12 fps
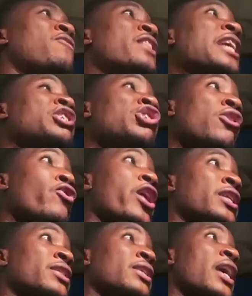if
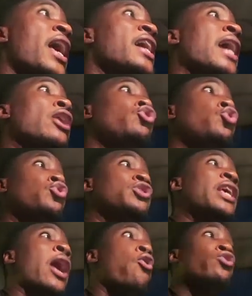Nigerians can
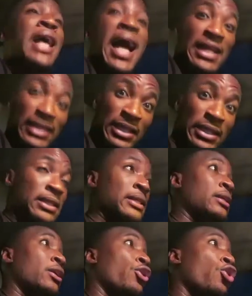use their own hand
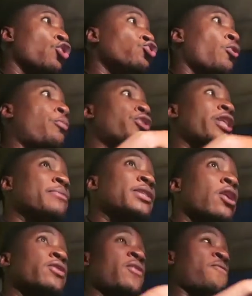to put
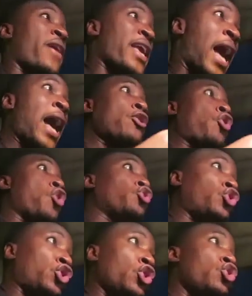themselves in fire and
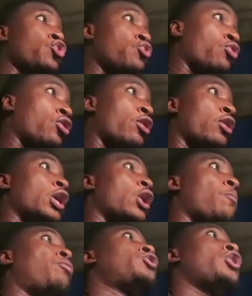continue
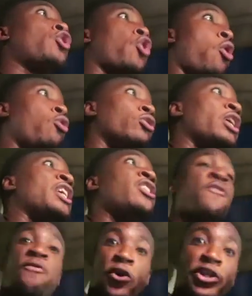putting coal
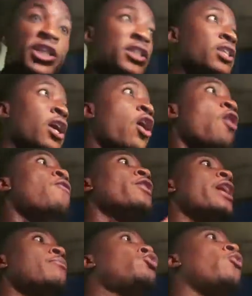in the furnace
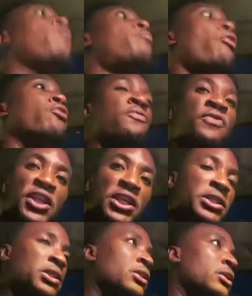for them to burn
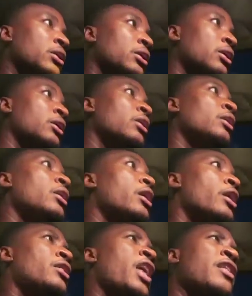finish,
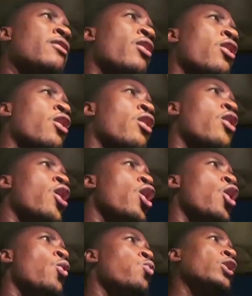then
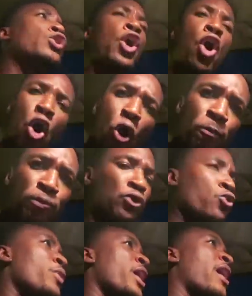what hope
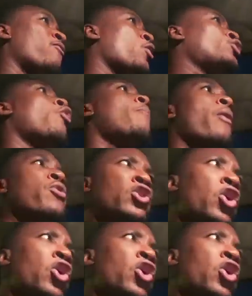do we have? What hope are we